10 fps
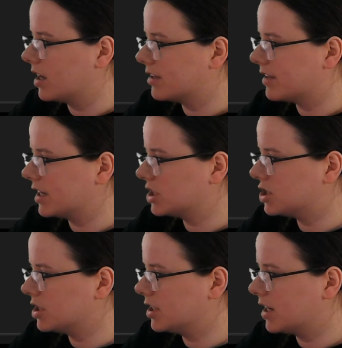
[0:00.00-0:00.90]

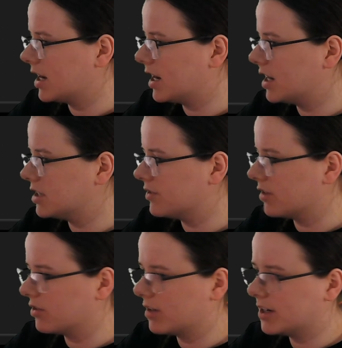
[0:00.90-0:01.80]
texture, and you've
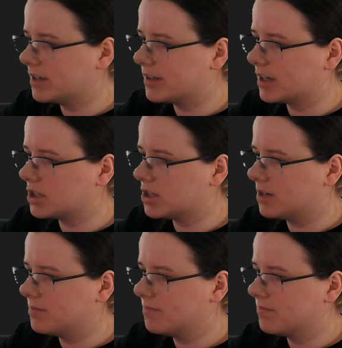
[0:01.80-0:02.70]
got gradient texture,
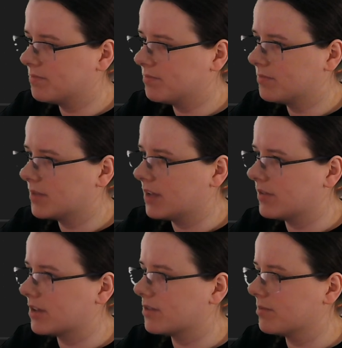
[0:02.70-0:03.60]
if
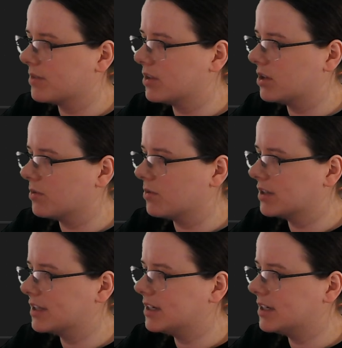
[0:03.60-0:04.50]
that's something that you
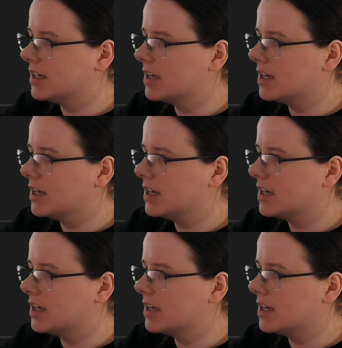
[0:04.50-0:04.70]
wanted.